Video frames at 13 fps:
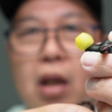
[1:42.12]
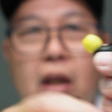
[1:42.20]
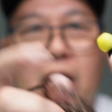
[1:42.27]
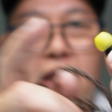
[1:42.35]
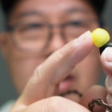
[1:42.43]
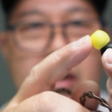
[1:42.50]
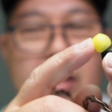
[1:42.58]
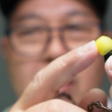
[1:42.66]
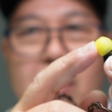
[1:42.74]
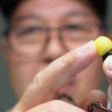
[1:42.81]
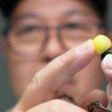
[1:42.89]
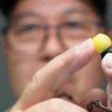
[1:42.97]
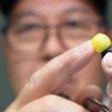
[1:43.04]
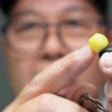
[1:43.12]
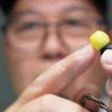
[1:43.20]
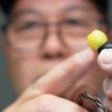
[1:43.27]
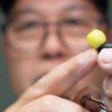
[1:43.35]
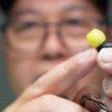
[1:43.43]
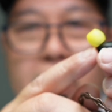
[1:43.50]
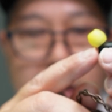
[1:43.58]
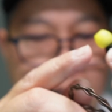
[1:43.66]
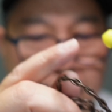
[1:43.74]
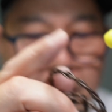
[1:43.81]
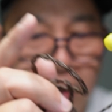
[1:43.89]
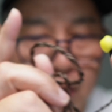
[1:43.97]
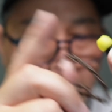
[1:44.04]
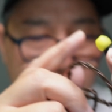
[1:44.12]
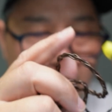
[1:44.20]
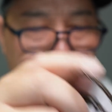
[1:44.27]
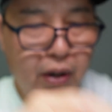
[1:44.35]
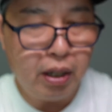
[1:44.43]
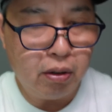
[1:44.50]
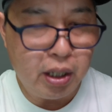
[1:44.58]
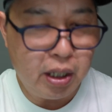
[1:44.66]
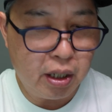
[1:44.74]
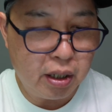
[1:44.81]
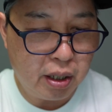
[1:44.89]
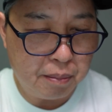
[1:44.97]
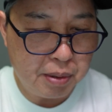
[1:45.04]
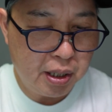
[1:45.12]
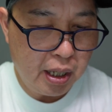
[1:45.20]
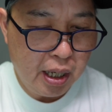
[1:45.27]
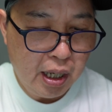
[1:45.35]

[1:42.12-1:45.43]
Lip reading: This is my own ear tips, the Final E ear tips,